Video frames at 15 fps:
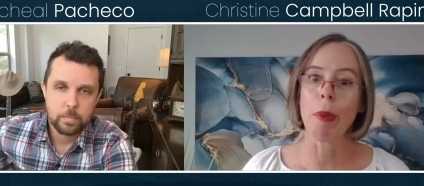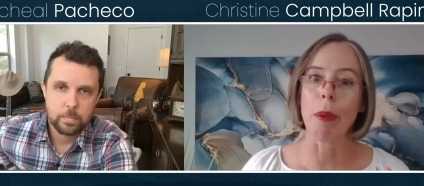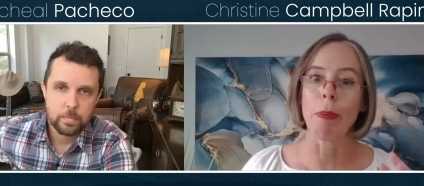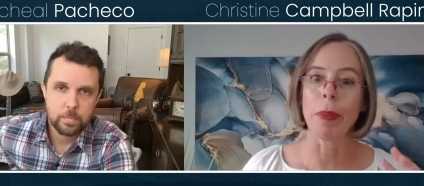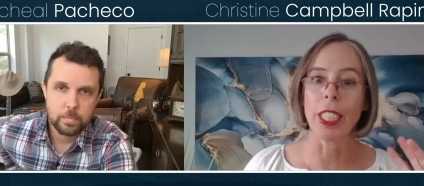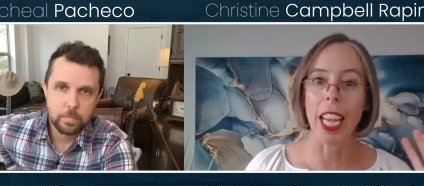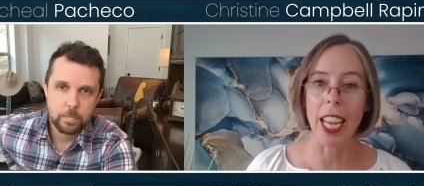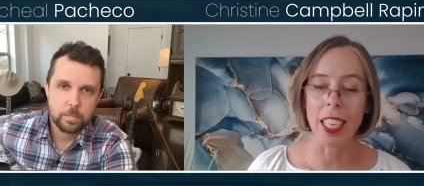Speaker 1: but
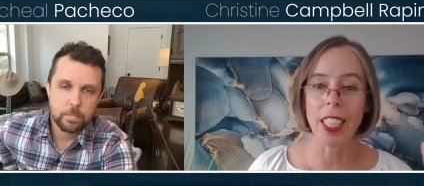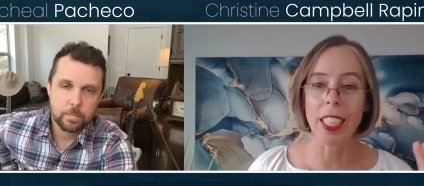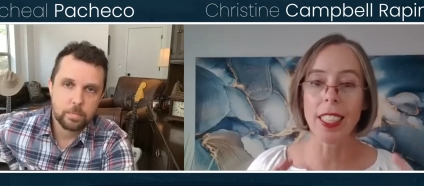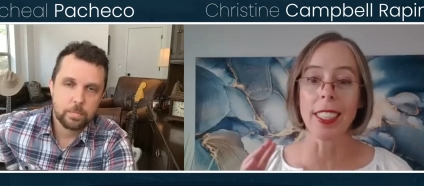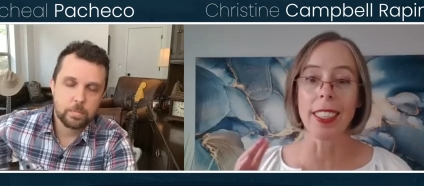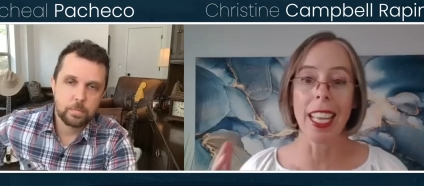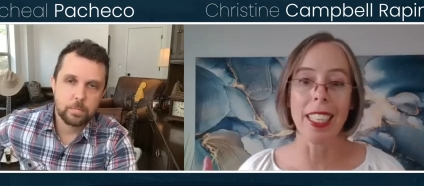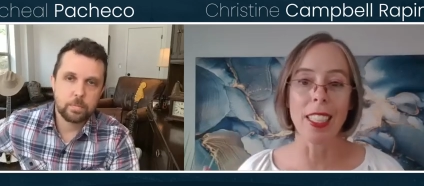I'm changing
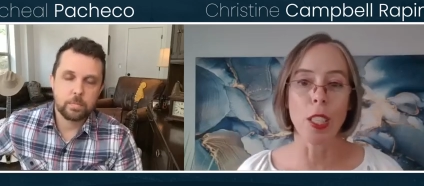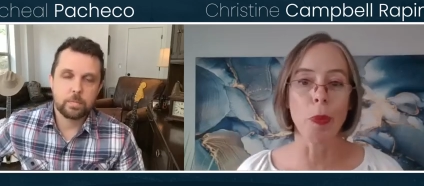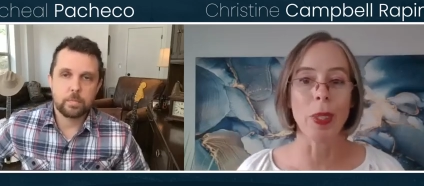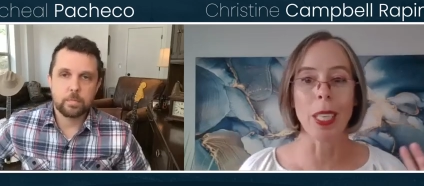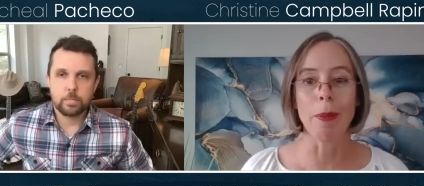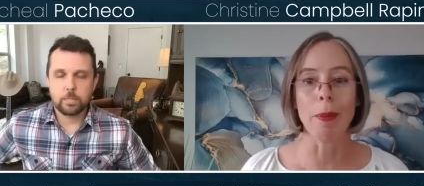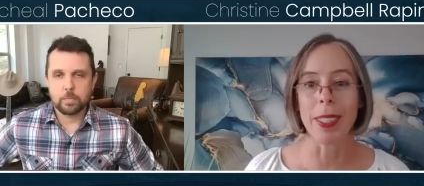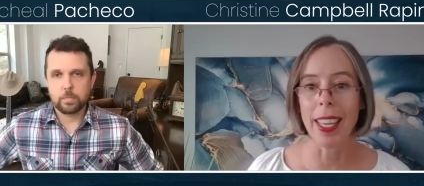the lens in
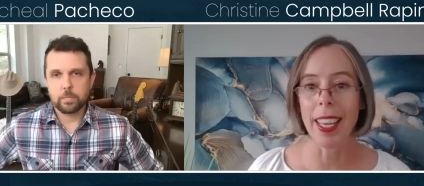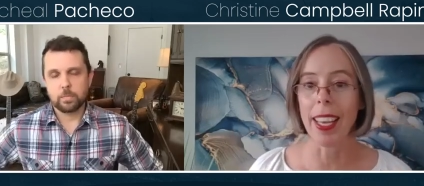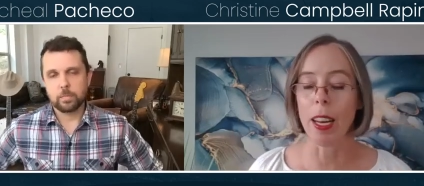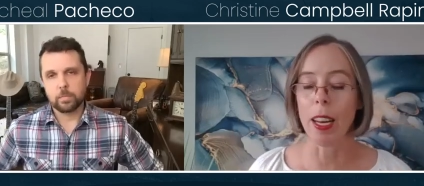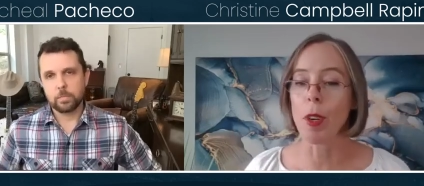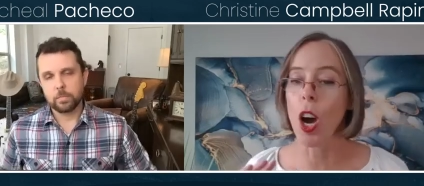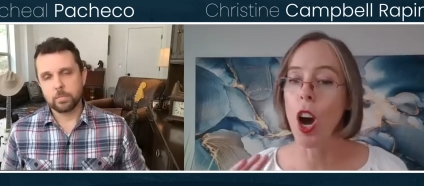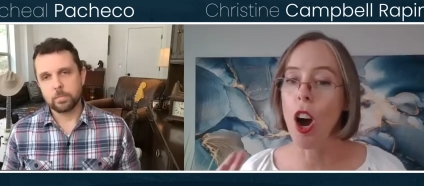which I'm seeing
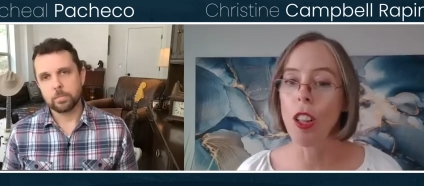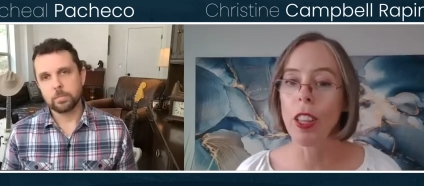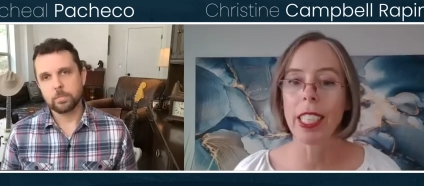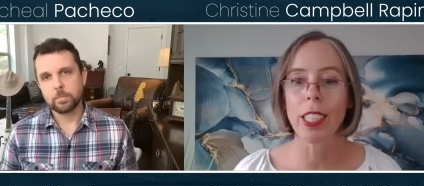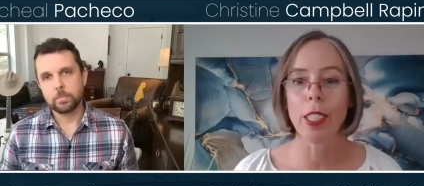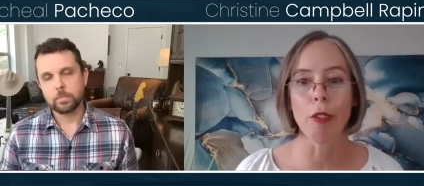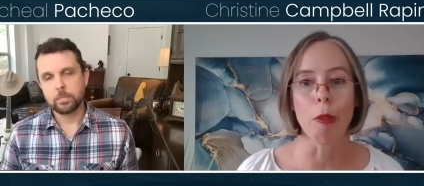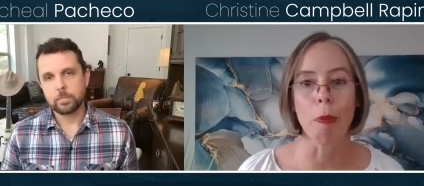it. I'm
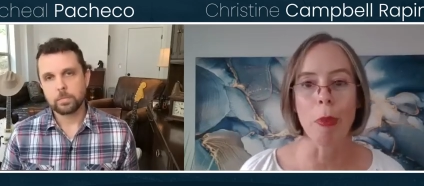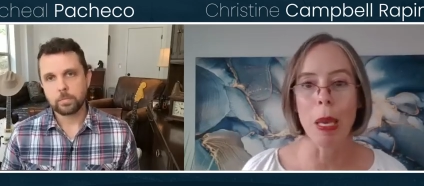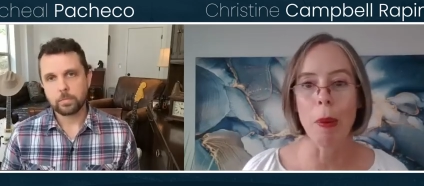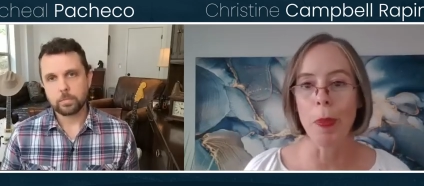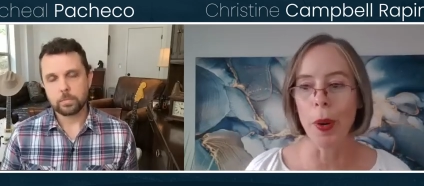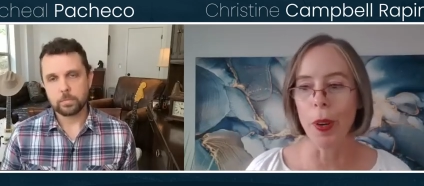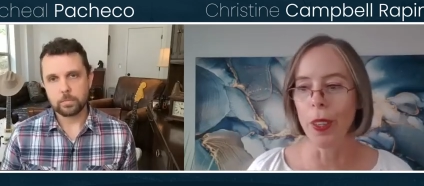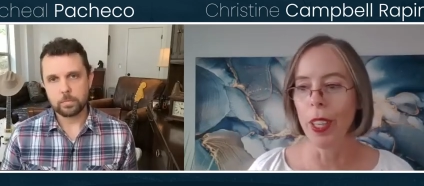calling different
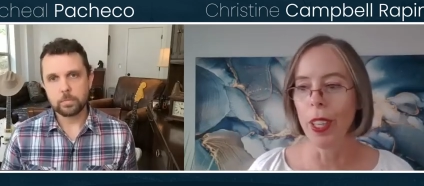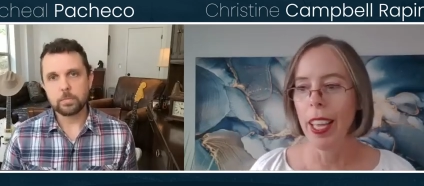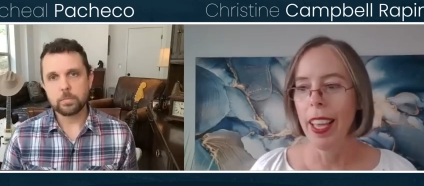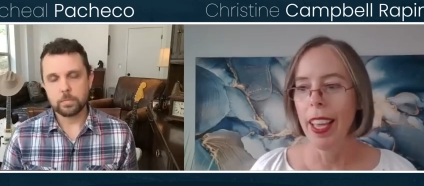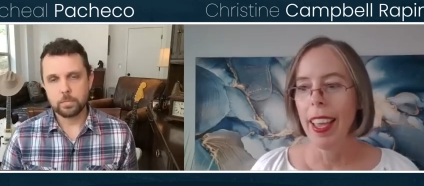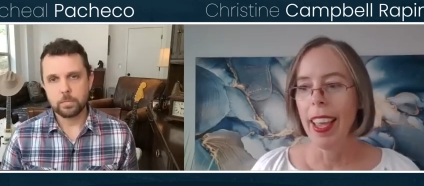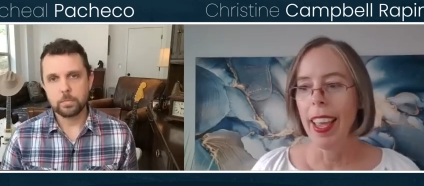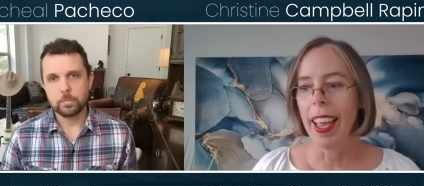people,
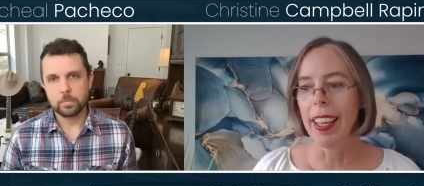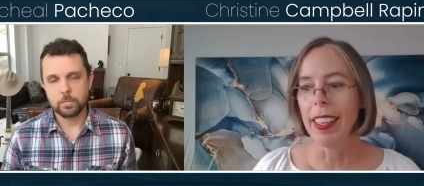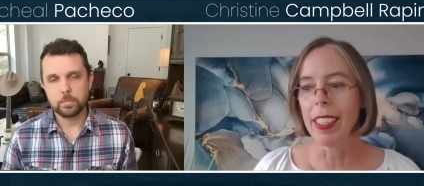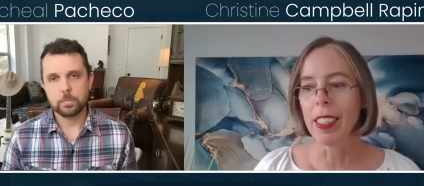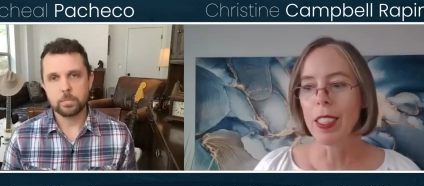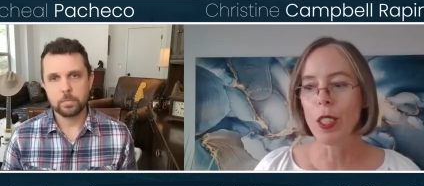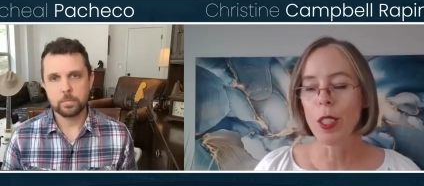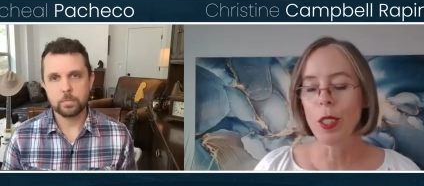and
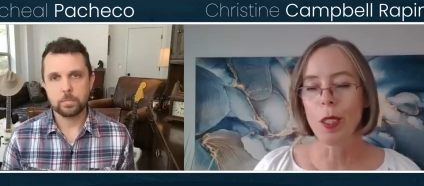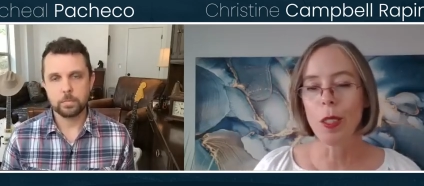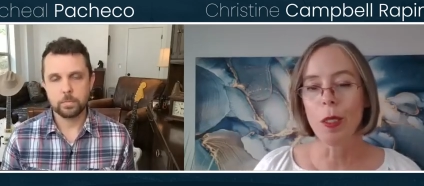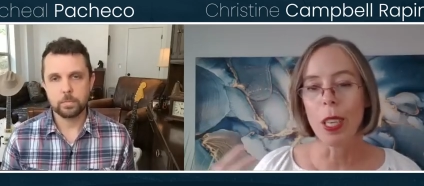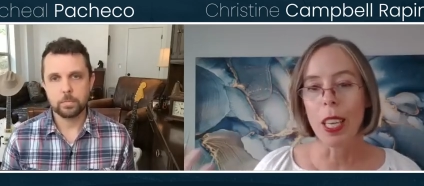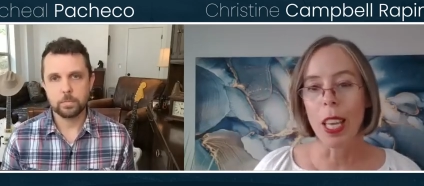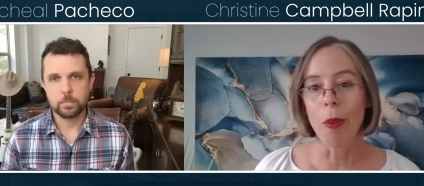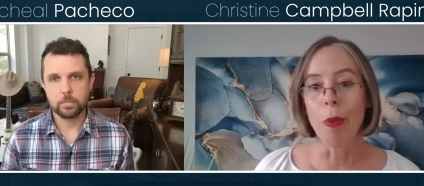it's
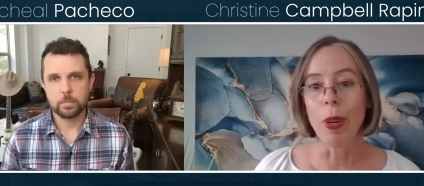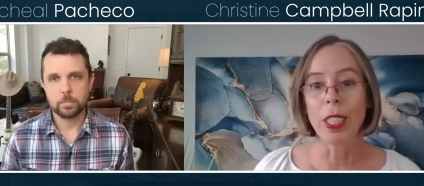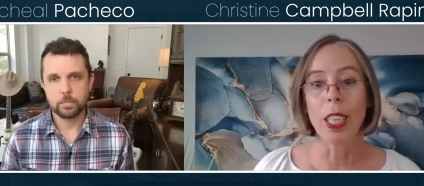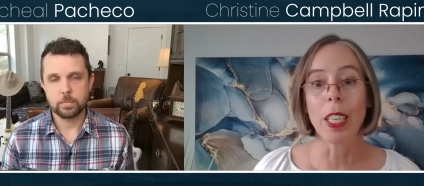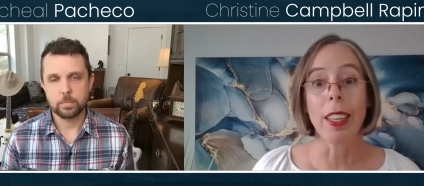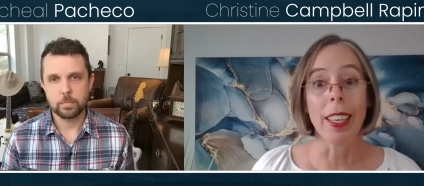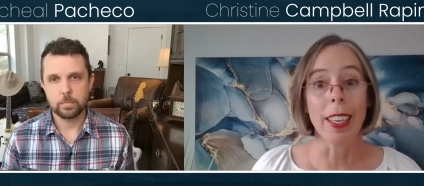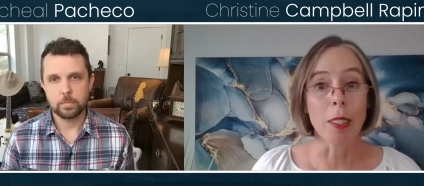
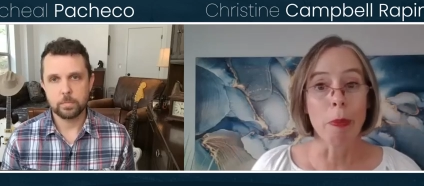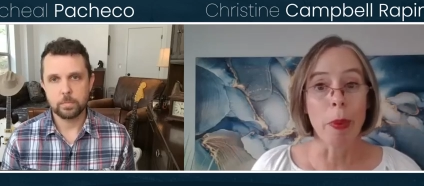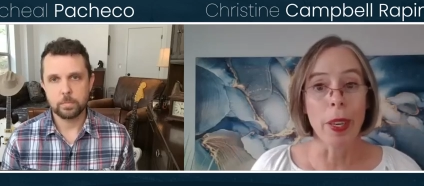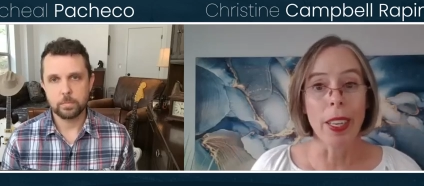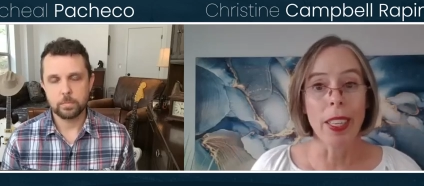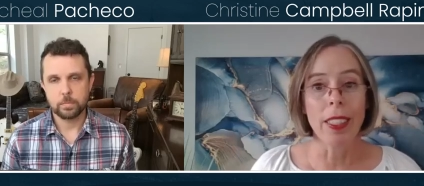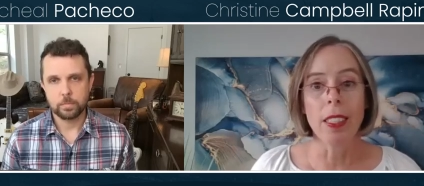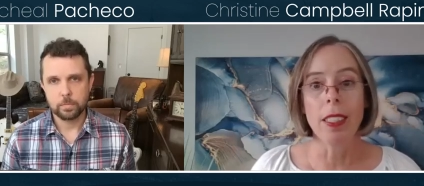enriching the
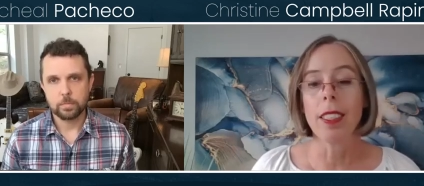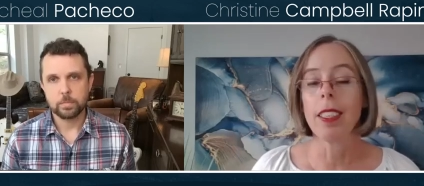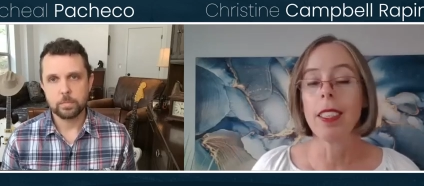experience,